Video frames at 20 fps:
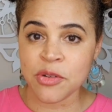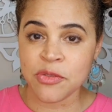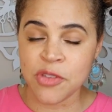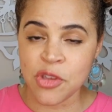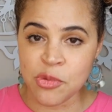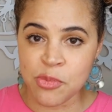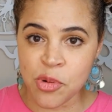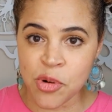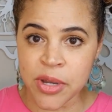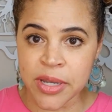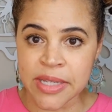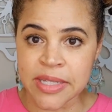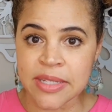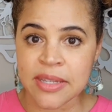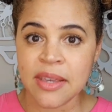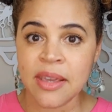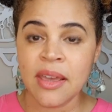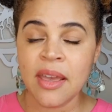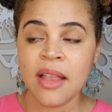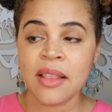their
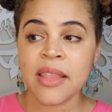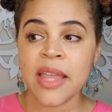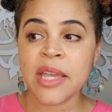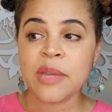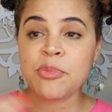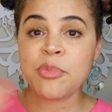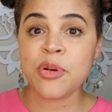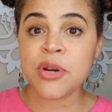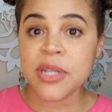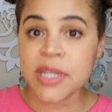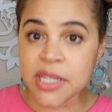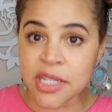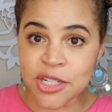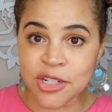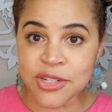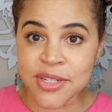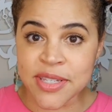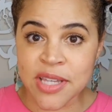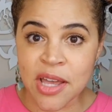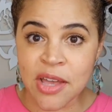viewpoint, like putting
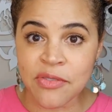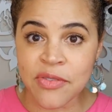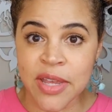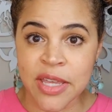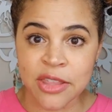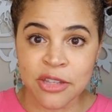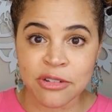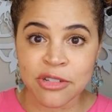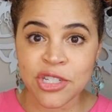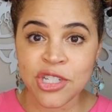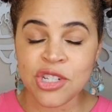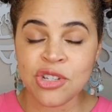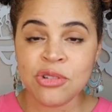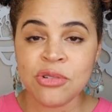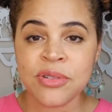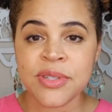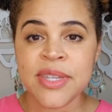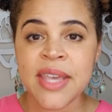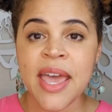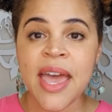yourself in their
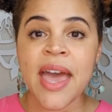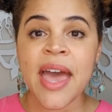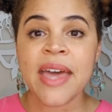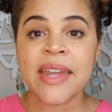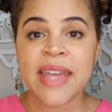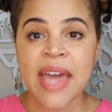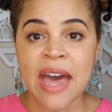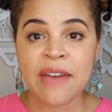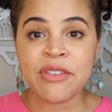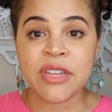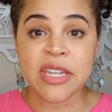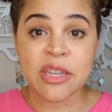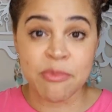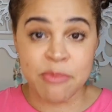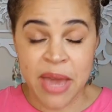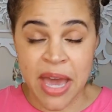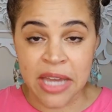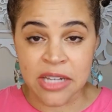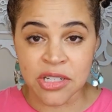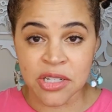shoes and having
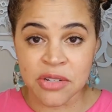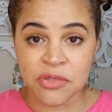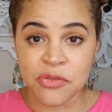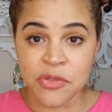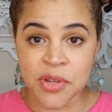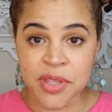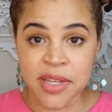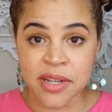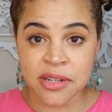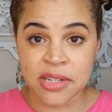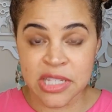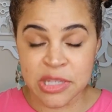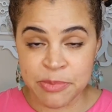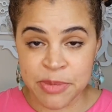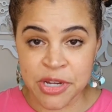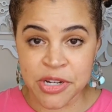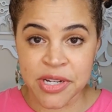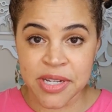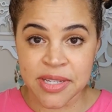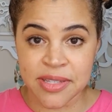compassion for their
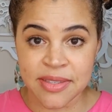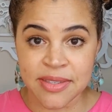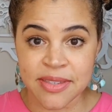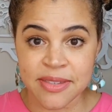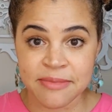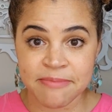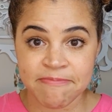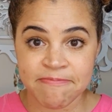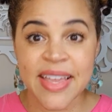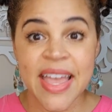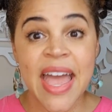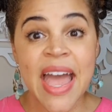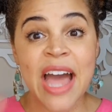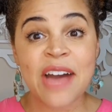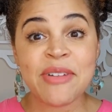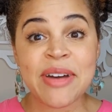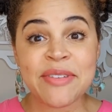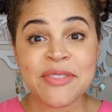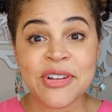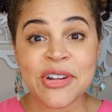experience.
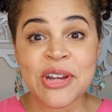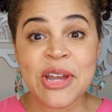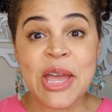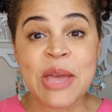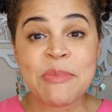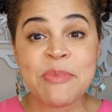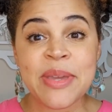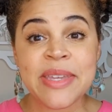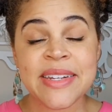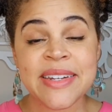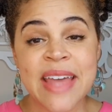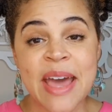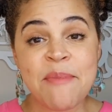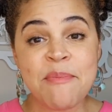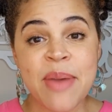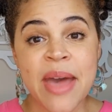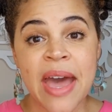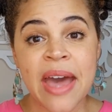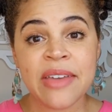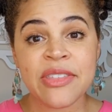However, being
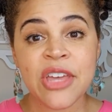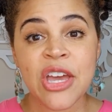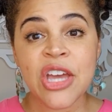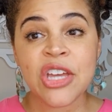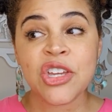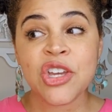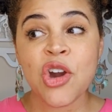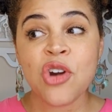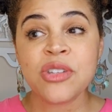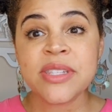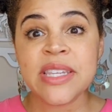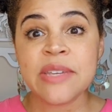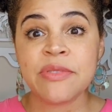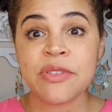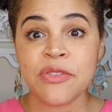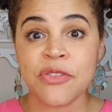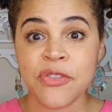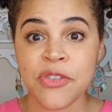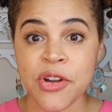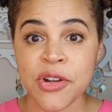an empath goes
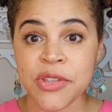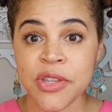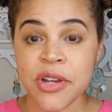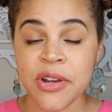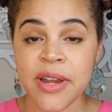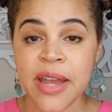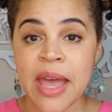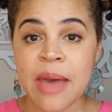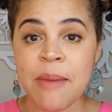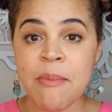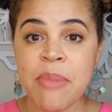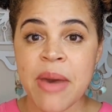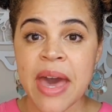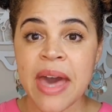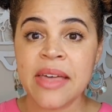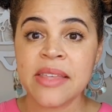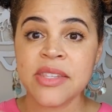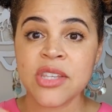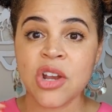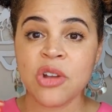even further.
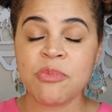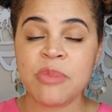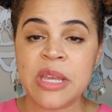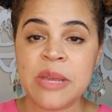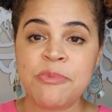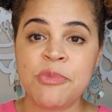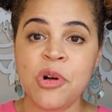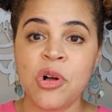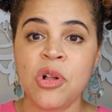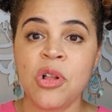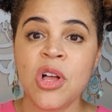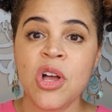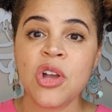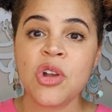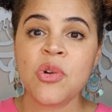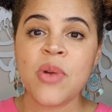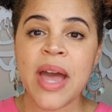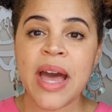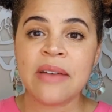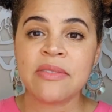Empaths are people
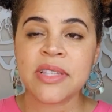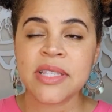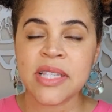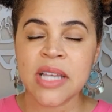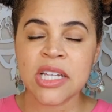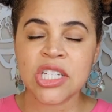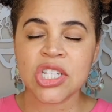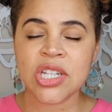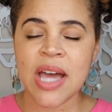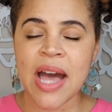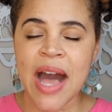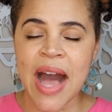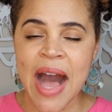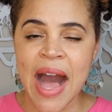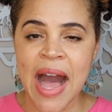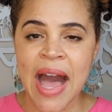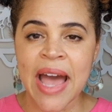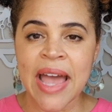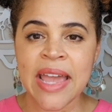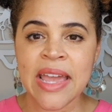who have such a
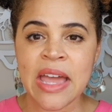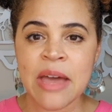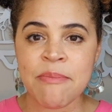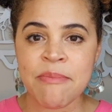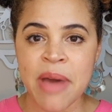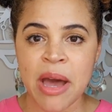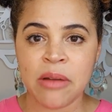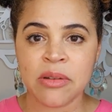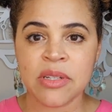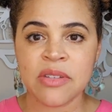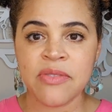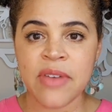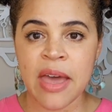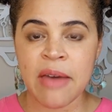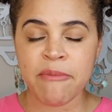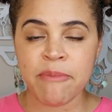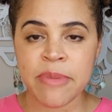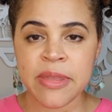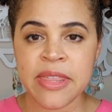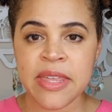high amount of
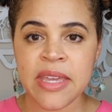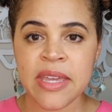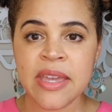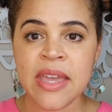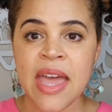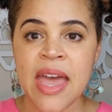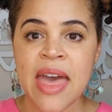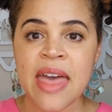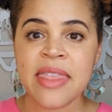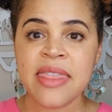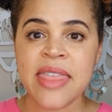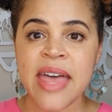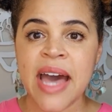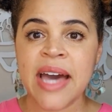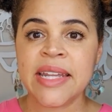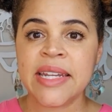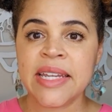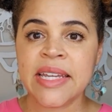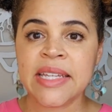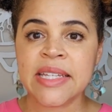empathy
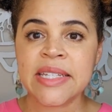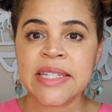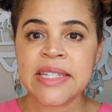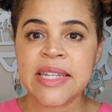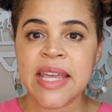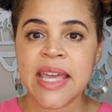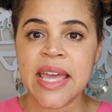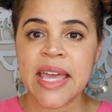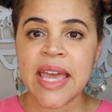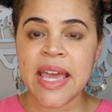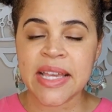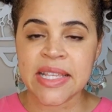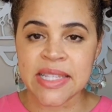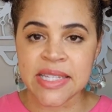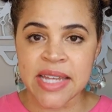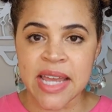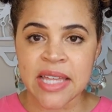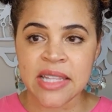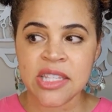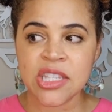that it
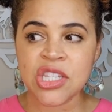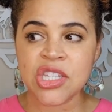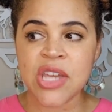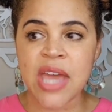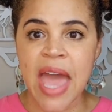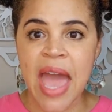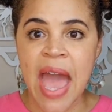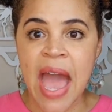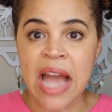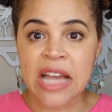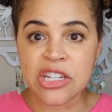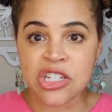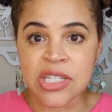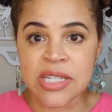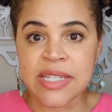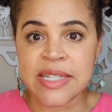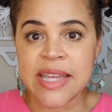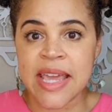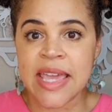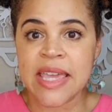extends to
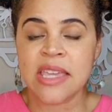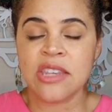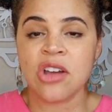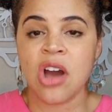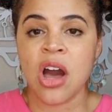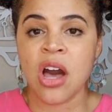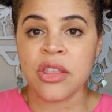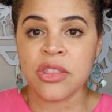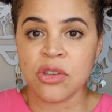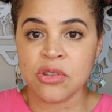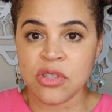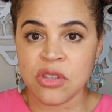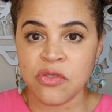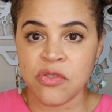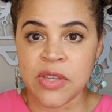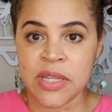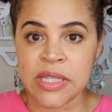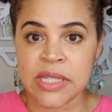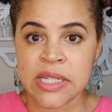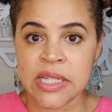actually taking on those
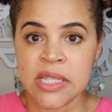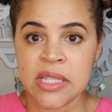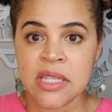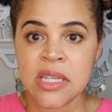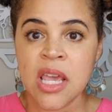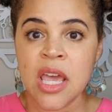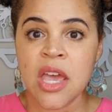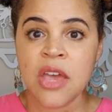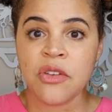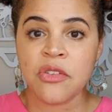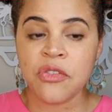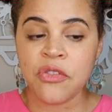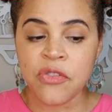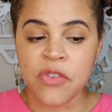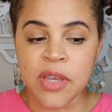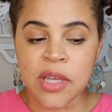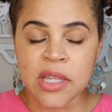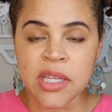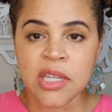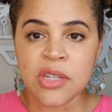feelings,
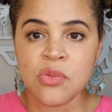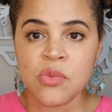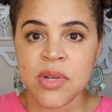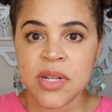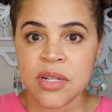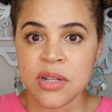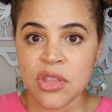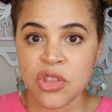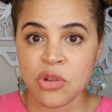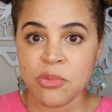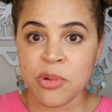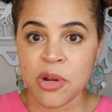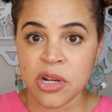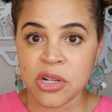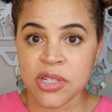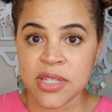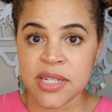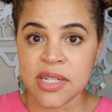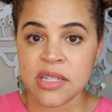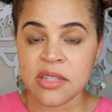feeling what another
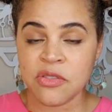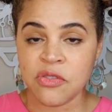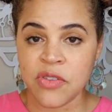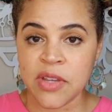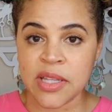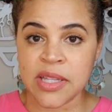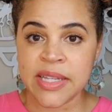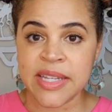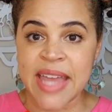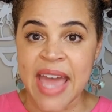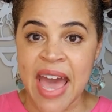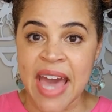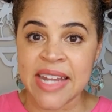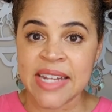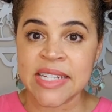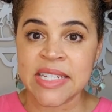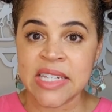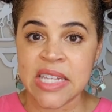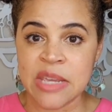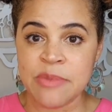person is feeling
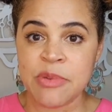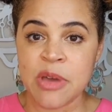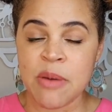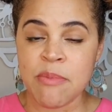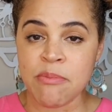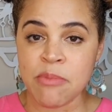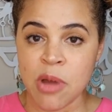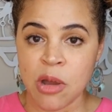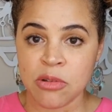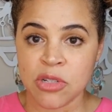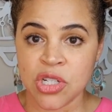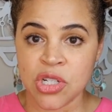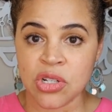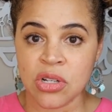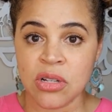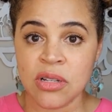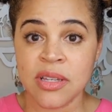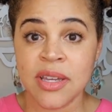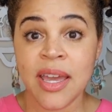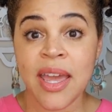at a deep
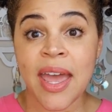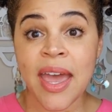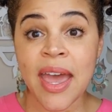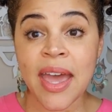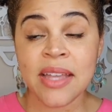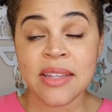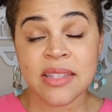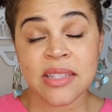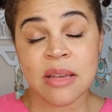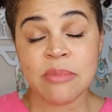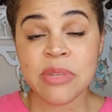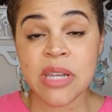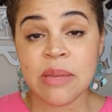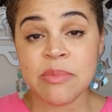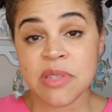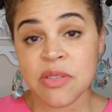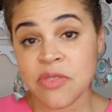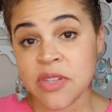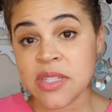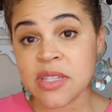emotional and
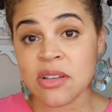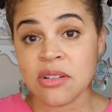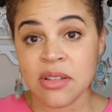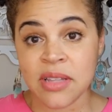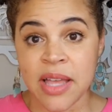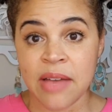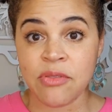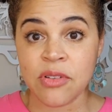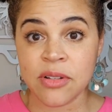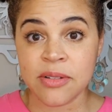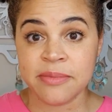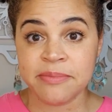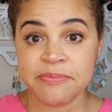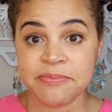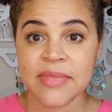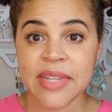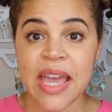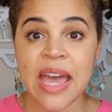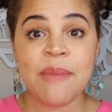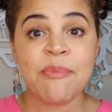sometimes physical level.
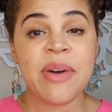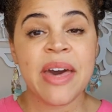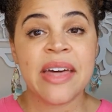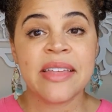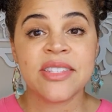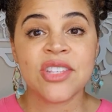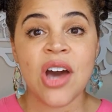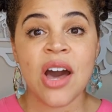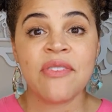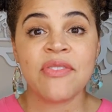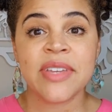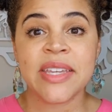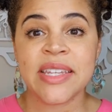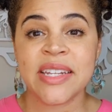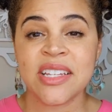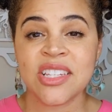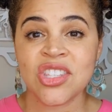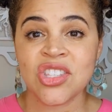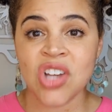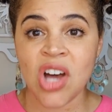Empaths often
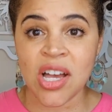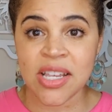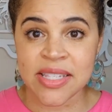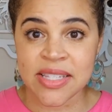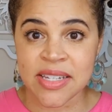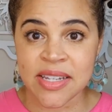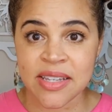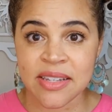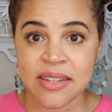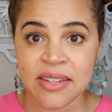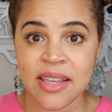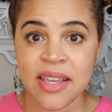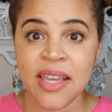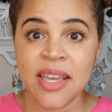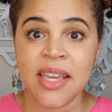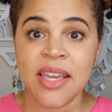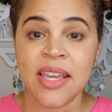get exhausted,